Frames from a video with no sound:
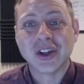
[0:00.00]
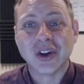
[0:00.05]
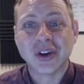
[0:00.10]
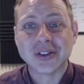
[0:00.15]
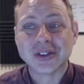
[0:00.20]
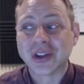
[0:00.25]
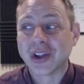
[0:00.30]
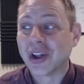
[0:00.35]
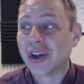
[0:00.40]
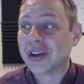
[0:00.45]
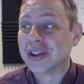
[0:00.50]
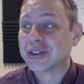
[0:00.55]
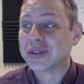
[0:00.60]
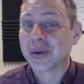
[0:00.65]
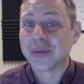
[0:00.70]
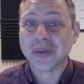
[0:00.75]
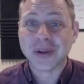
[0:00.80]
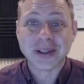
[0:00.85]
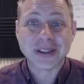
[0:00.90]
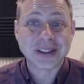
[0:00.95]
so long as
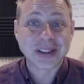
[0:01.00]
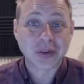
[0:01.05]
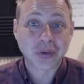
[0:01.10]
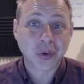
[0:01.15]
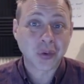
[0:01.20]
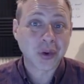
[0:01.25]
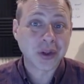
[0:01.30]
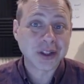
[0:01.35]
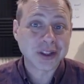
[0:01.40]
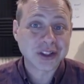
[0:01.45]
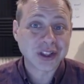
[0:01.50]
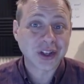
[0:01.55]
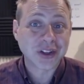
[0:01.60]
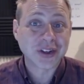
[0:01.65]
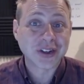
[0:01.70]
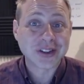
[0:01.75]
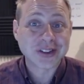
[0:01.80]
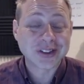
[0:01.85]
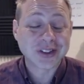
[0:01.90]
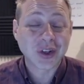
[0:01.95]
we're being civil with each
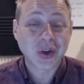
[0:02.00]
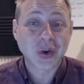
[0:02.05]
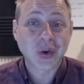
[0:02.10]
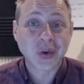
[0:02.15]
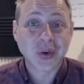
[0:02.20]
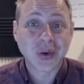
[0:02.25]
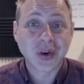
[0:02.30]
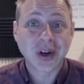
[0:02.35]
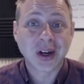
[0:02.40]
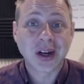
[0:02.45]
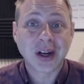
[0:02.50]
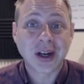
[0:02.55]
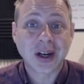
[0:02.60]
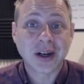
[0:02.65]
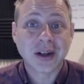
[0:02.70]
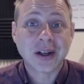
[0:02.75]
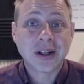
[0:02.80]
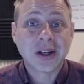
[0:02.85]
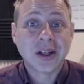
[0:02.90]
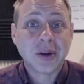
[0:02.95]
other. So
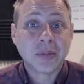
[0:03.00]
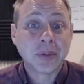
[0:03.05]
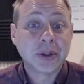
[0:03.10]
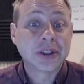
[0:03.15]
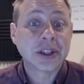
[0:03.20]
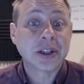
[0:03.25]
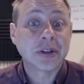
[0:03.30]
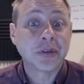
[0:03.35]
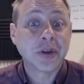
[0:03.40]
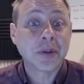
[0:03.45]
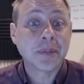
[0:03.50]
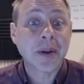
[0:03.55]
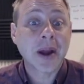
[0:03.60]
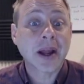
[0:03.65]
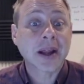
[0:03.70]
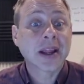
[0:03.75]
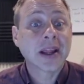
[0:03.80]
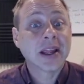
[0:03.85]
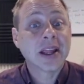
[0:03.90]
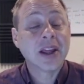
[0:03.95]
appreciate the
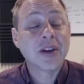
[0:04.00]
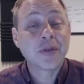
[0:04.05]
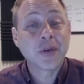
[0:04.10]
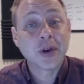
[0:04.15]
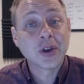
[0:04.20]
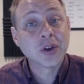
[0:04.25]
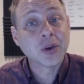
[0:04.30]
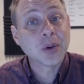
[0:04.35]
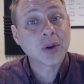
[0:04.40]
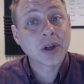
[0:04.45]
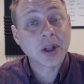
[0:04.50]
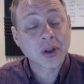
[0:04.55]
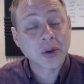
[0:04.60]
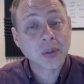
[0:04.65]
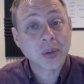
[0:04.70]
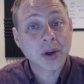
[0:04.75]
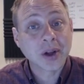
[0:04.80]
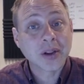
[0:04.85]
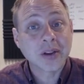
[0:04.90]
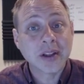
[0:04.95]
feedback. If we do another
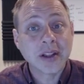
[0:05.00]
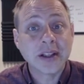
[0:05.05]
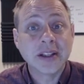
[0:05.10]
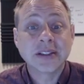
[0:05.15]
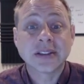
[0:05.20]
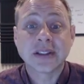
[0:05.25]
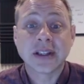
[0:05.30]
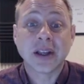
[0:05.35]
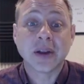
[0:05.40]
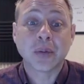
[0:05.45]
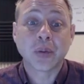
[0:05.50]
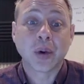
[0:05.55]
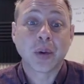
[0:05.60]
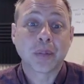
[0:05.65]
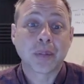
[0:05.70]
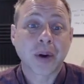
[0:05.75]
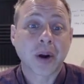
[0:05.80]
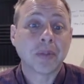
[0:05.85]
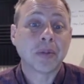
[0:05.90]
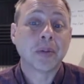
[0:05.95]
one of these, it will
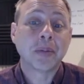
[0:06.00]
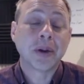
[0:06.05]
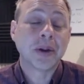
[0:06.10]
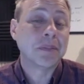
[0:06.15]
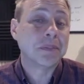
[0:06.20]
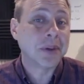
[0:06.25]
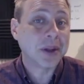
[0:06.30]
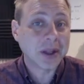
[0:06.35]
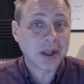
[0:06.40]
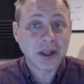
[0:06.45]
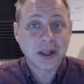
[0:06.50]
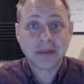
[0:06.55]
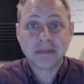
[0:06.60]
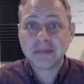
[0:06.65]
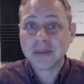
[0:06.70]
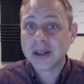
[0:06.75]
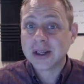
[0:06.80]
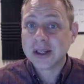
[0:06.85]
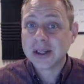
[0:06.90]
probably be,